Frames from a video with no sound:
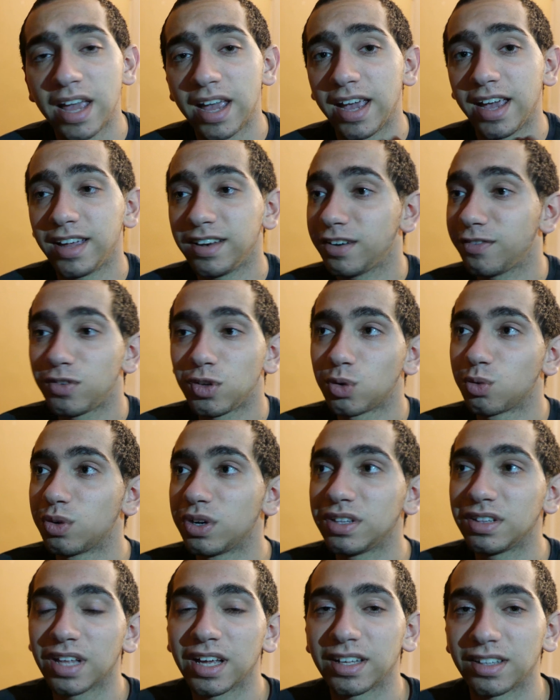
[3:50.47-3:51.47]
And if you
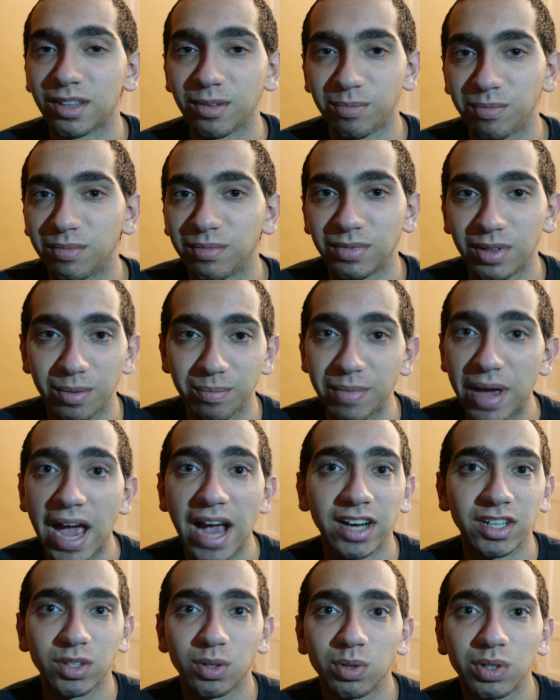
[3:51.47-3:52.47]
read like the
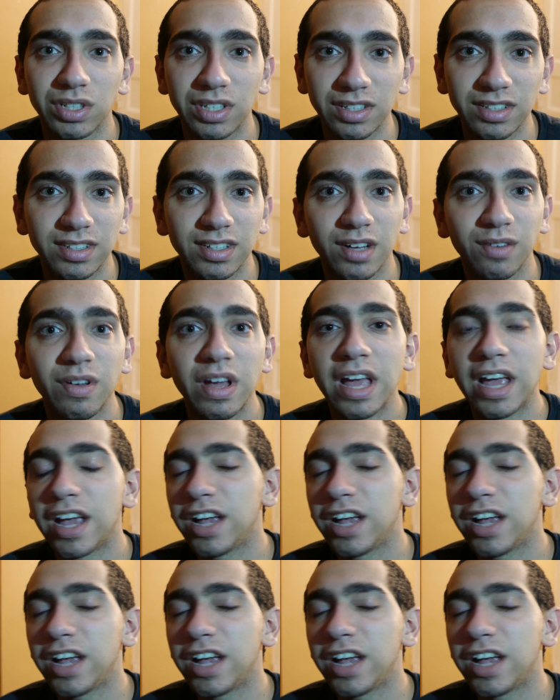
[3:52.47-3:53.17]
backstories and stuff,